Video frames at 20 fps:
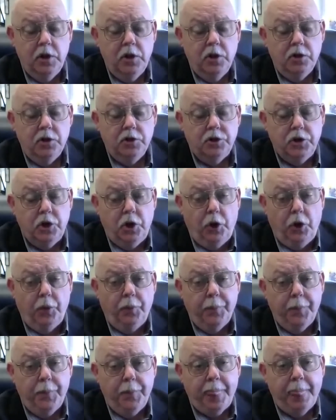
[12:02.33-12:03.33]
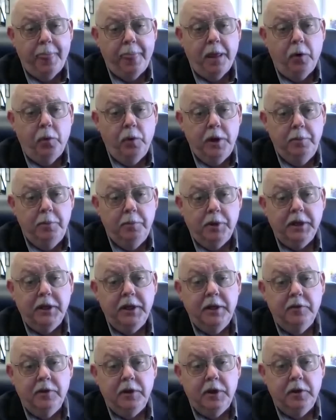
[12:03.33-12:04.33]
So we
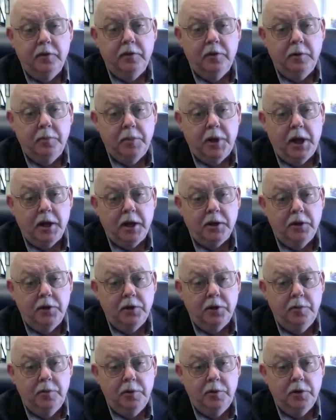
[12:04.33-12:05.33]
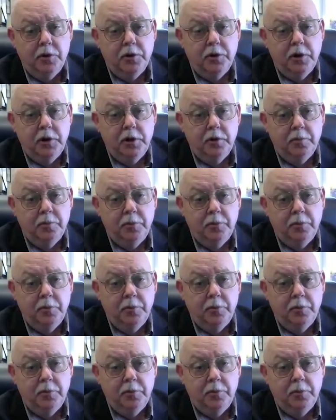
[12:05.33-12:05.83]
believe in giving back to the community,